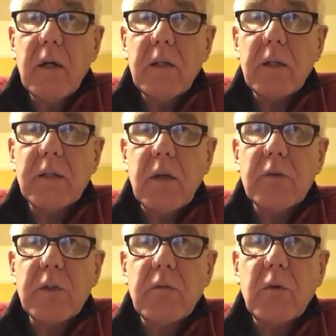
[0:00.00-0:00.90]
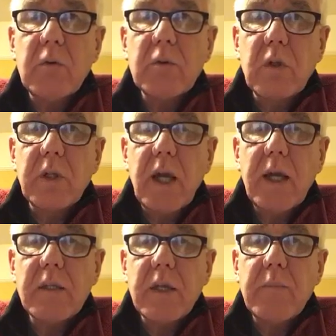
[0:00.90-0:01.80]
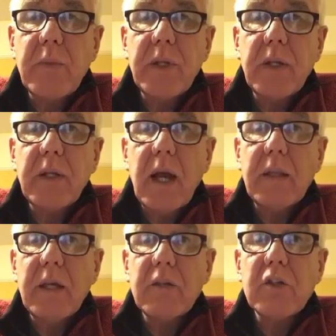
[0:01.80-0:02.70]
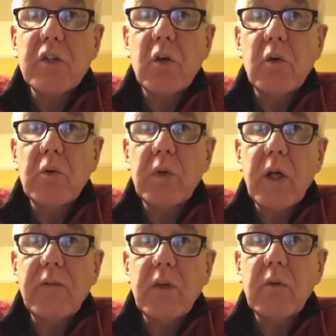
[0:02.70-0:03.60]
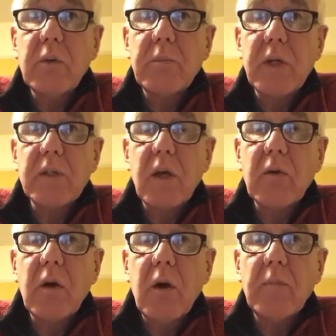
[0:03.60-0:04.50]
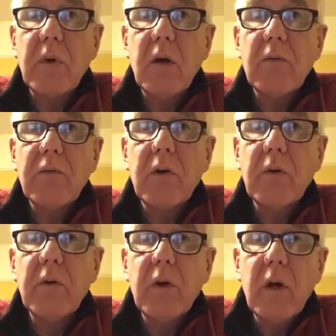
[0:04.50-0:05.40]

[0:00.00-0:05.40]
that tells you the rules on the A to Z bidding, and then Sean, if you would be so kind, my old fruit,